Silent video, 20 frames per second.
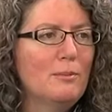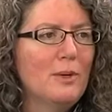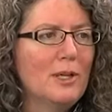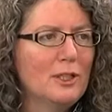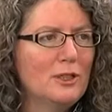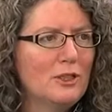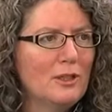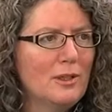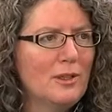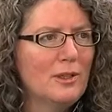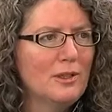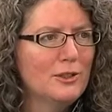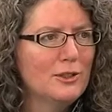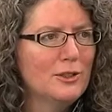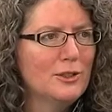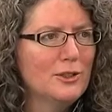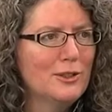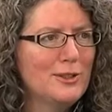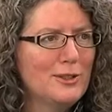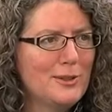much
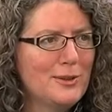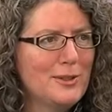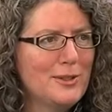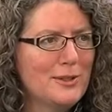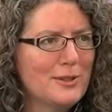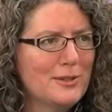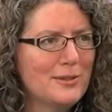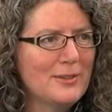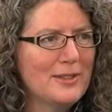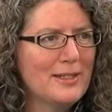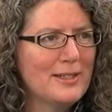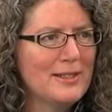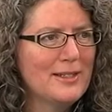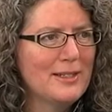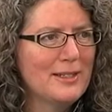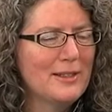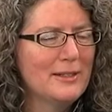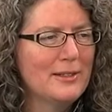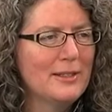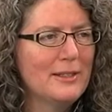larger youth
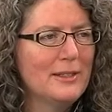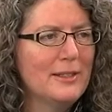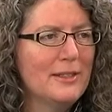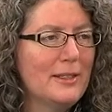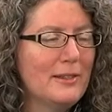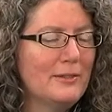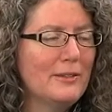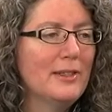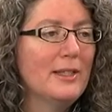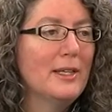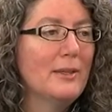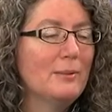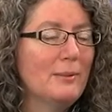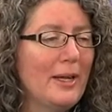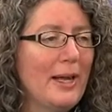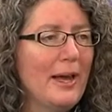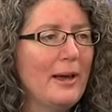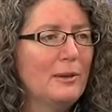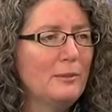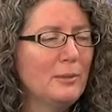services area mm -hmm. even than
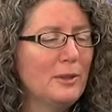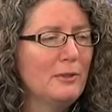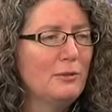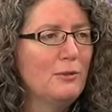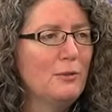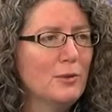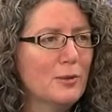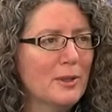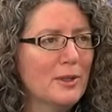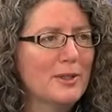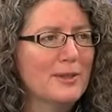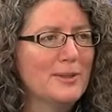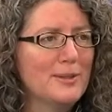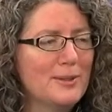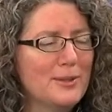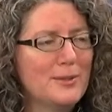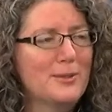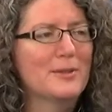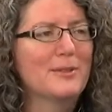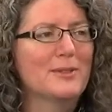we had before and
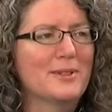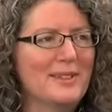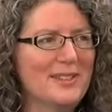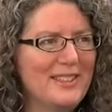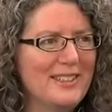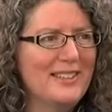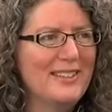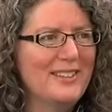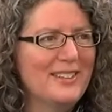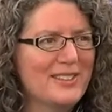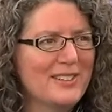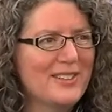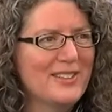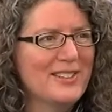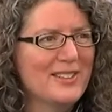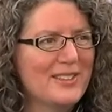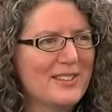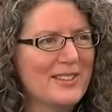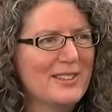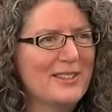certainly
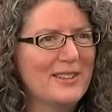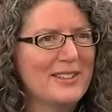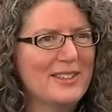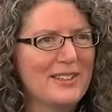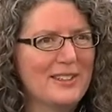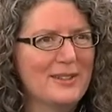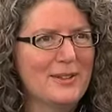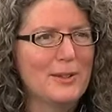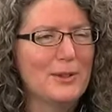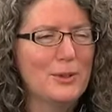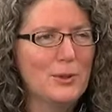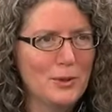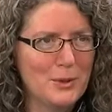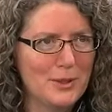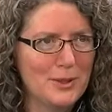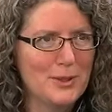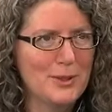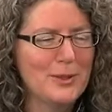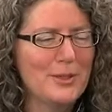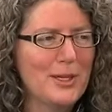larger than, than the
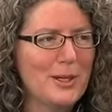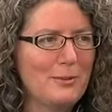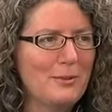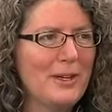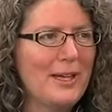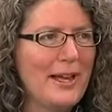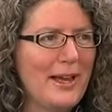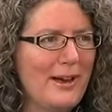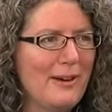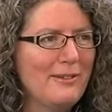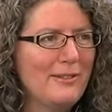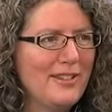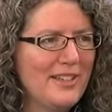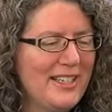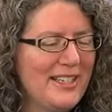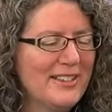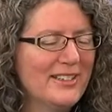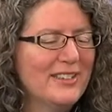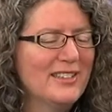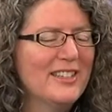corner that we have
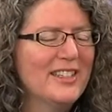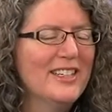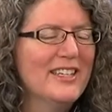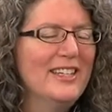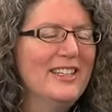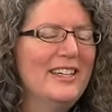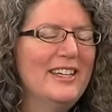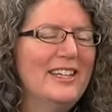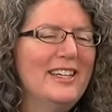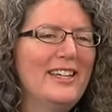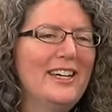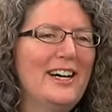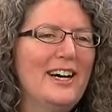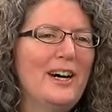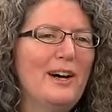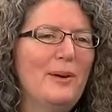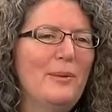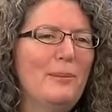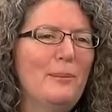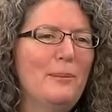yes. here.
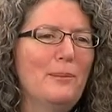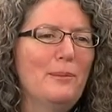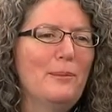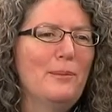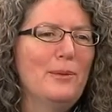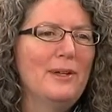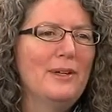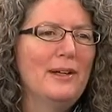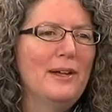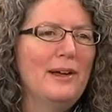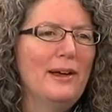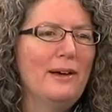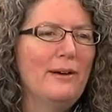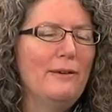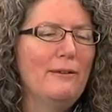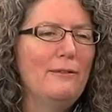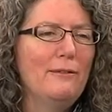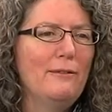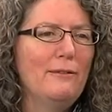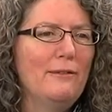Um, we'll
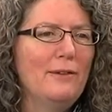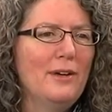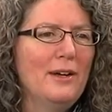have